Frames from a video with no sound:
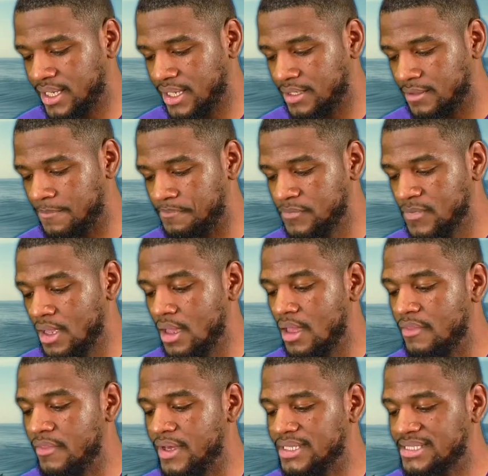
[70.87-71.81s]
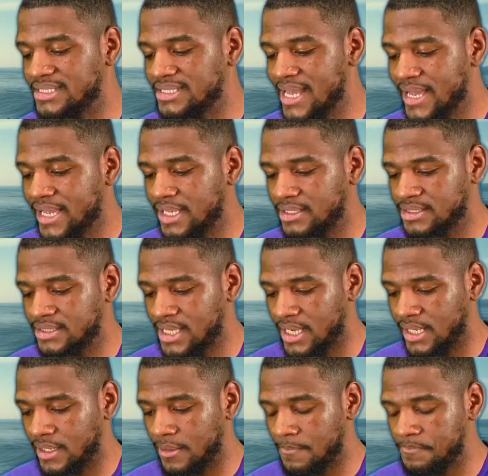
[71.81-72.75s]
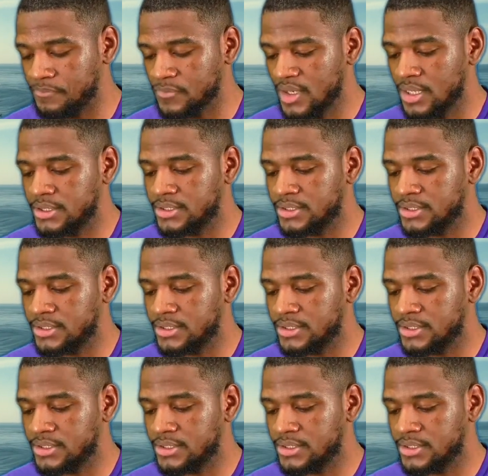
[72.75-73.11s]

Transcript: again the second time